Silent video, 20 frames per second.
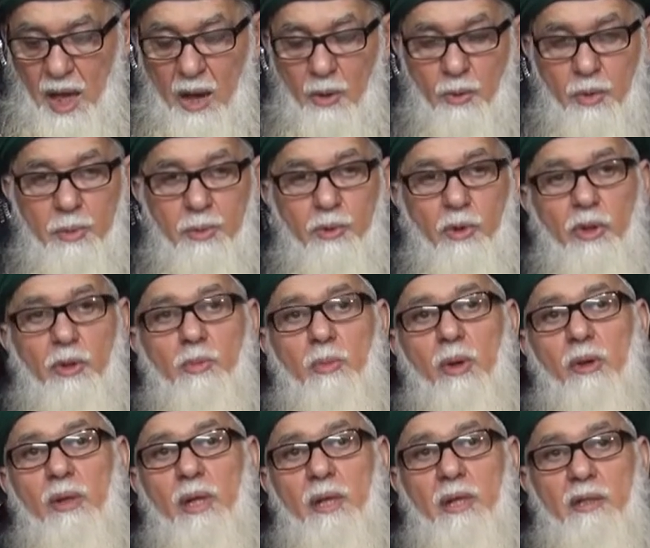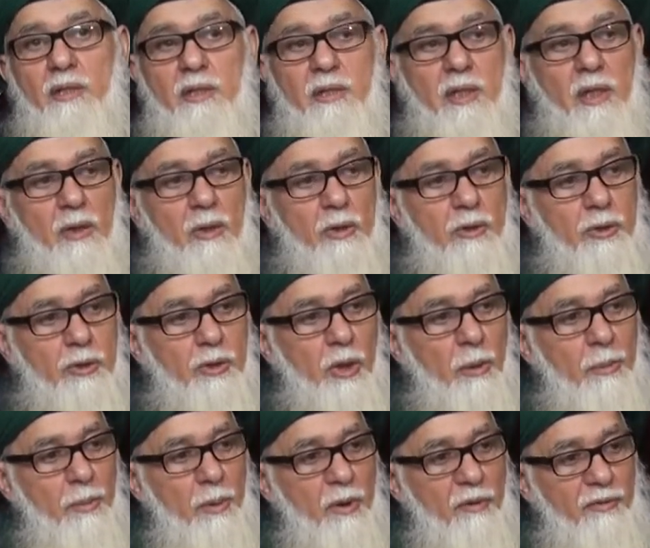And we brought Mawlana Sheikh on
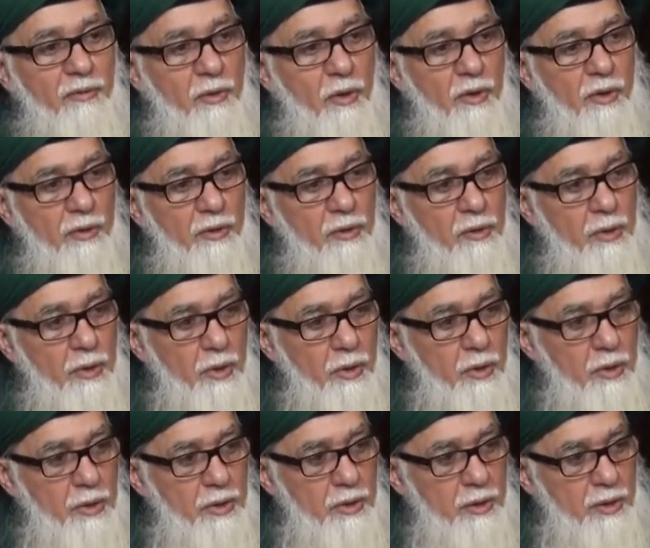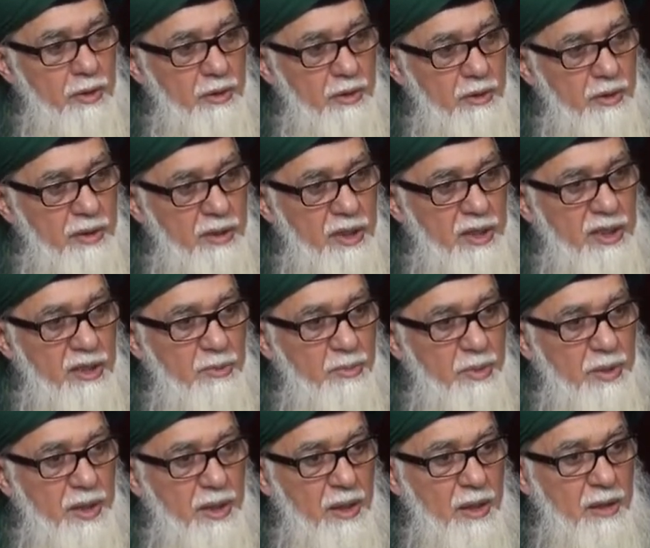top of all these
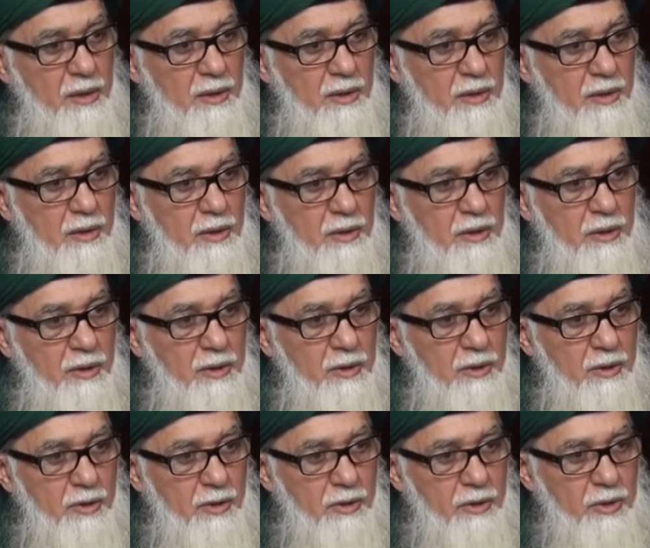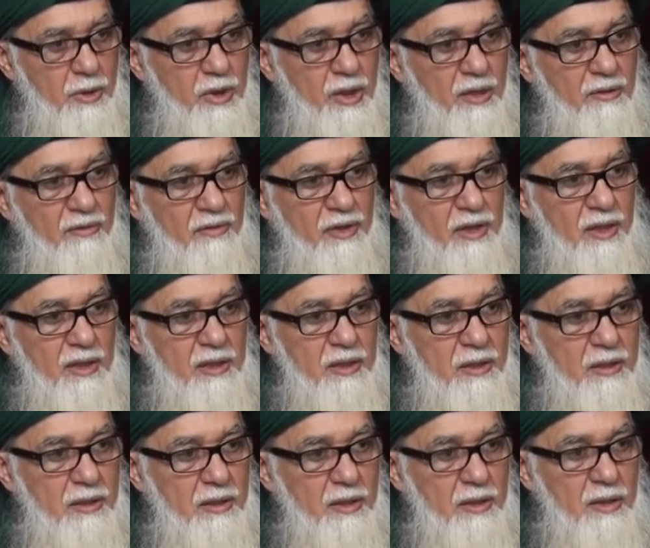speakers to give
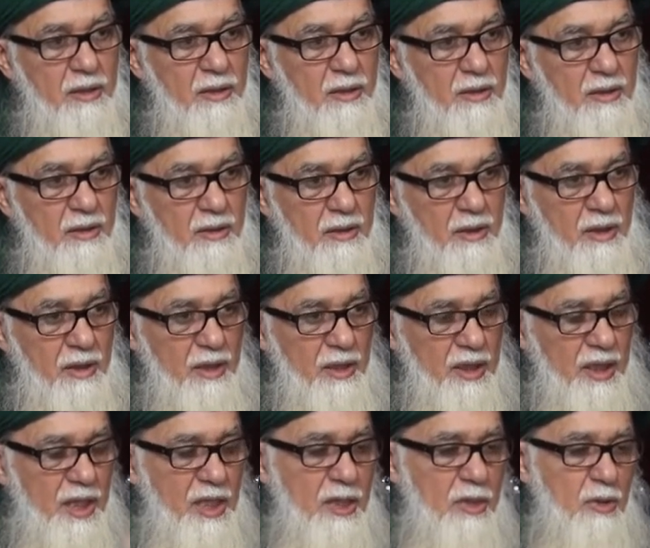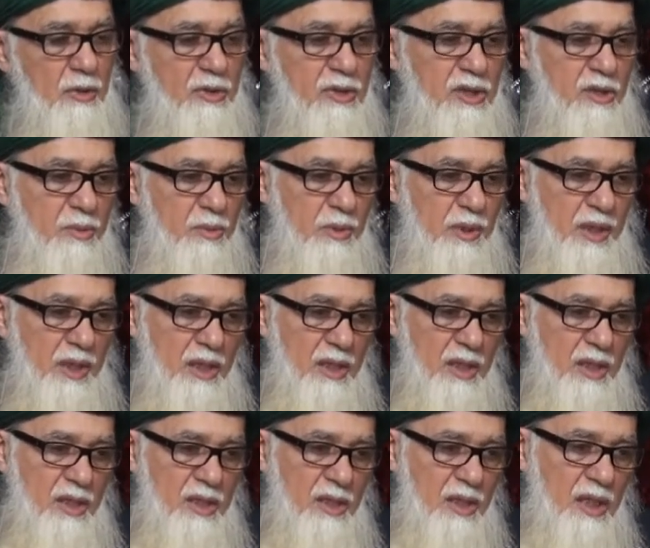his keynote speech.
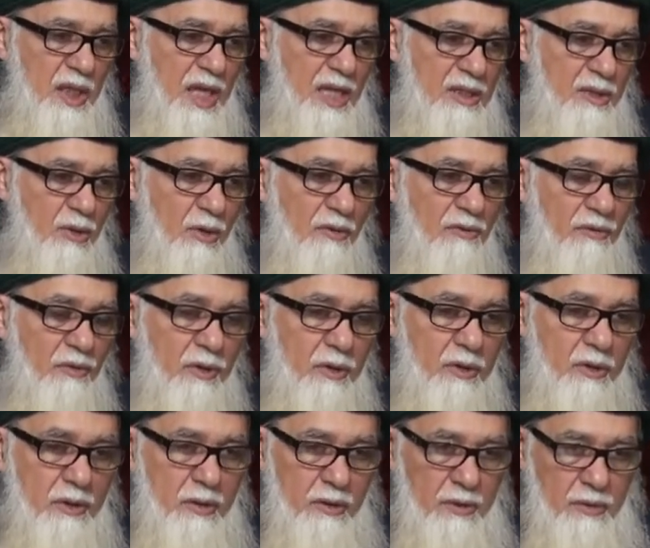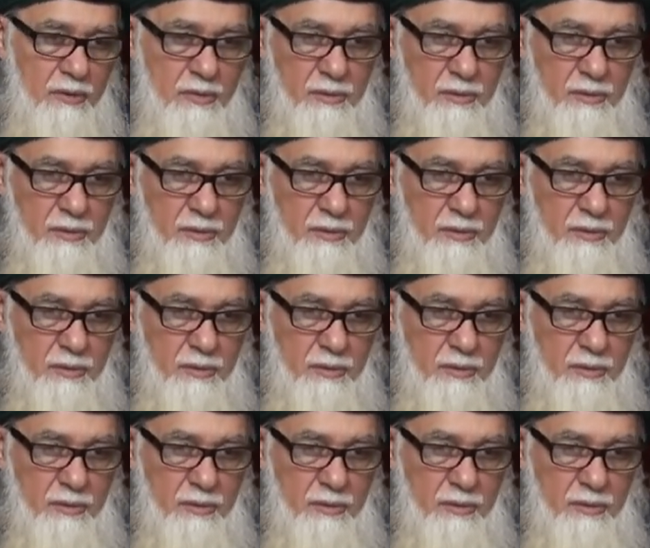He is the guest of honor.